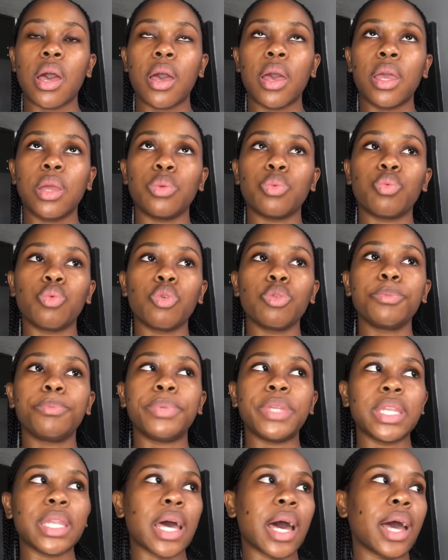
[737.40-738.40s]
it would be
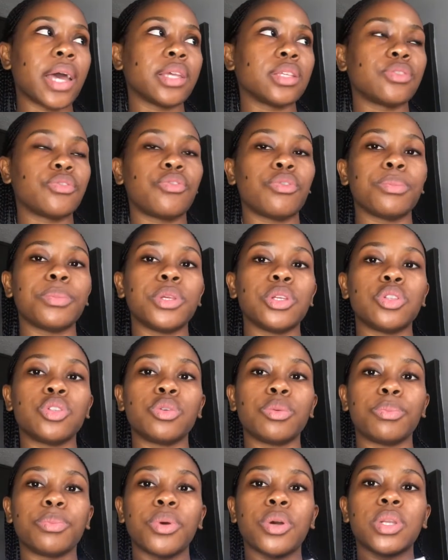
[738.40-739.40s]
nice for me to
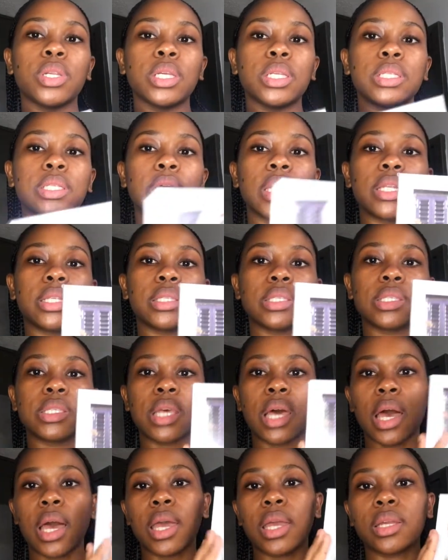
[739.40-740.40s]
put it
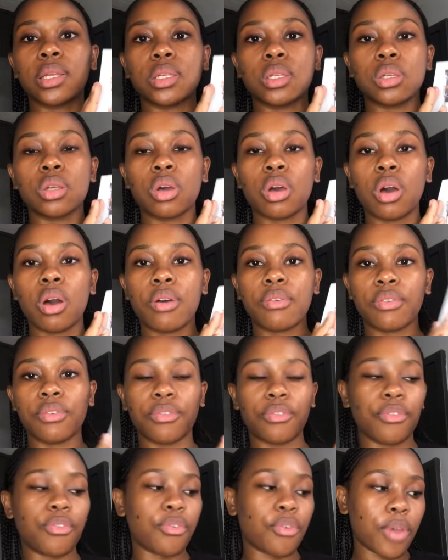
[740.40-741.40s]
inside of
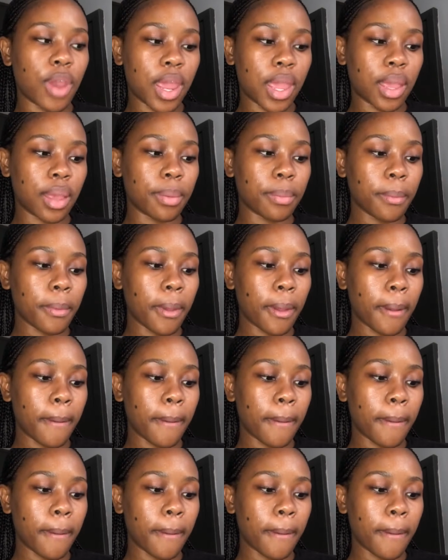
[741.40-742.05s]
a frame